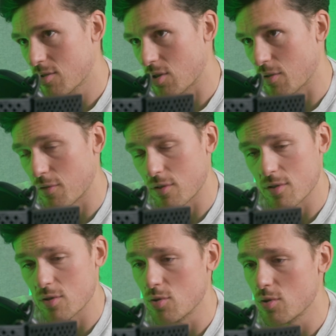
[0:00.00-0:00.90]
So if
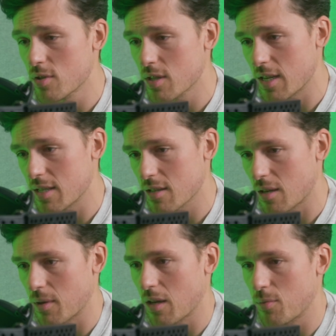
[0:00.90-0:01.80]
there's new use cases
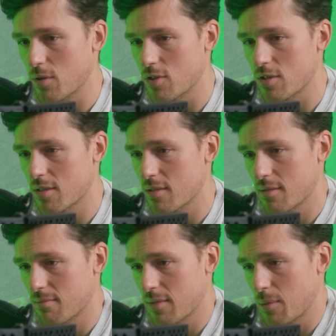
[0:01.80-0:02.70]
coming up, you can just,
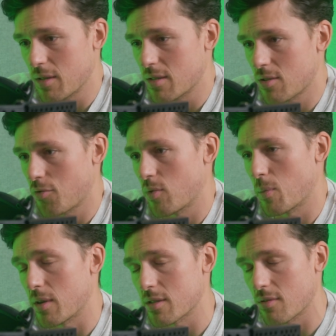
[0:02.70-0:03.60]
it's software
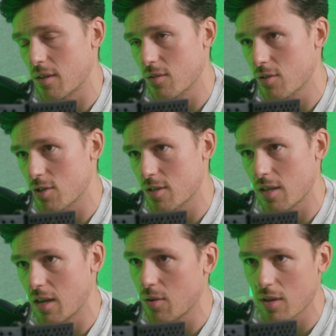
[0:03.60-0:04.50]
based, right? You can just
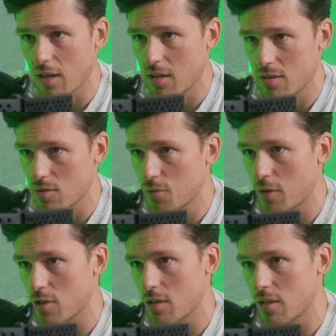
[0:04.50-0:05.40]
say, okay, there's new
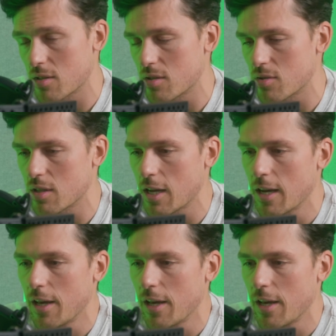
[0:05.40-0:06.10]
functionality to it.